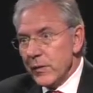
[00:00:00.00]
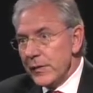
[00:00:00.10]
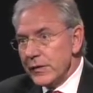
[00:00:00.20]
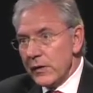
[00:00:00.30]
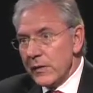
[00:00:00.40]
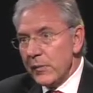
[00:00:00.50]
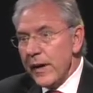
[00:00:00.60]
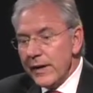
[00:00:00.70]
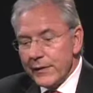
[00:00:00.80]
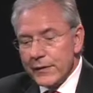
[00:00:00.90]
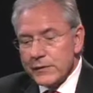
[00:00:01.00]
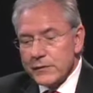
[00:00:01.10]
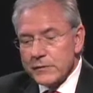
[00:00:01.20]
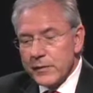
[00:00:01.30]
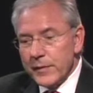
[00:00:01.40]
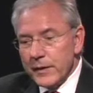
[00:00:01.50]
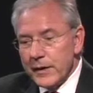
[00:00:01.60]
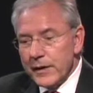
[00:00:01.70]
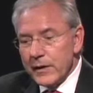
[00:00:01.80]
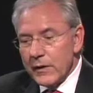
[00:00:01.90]
When we started planning this, it was going to be
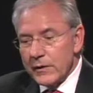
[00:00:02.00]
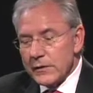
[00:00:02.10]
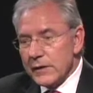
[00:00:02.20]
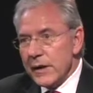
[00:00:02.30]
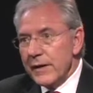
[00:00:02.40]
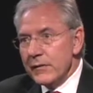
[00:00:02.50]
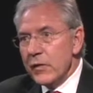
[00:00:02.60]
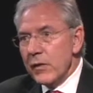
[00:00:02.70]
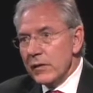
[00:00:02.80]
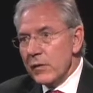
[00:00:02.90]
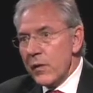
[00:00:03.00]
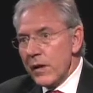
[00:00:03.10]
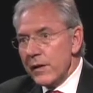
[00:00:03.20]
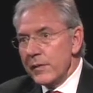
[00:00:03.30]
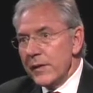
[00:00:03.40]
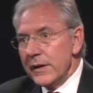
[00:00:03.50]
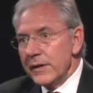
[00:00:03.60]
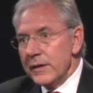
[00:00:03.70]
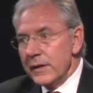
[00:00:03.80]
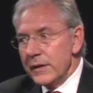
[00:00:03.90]
the largest live coral
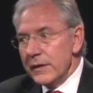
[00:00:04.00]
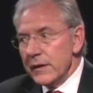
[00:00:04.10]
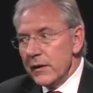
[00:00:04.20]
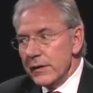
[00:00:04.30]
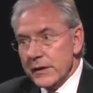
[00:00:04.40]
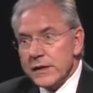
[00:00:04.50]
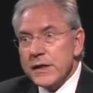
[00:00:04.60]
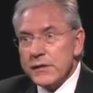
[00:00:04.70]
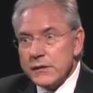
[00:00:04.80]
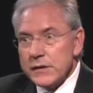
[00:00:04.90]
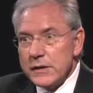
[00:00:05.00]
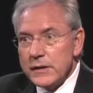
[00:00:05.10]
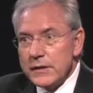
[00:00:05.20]
aquarium on the East Coast.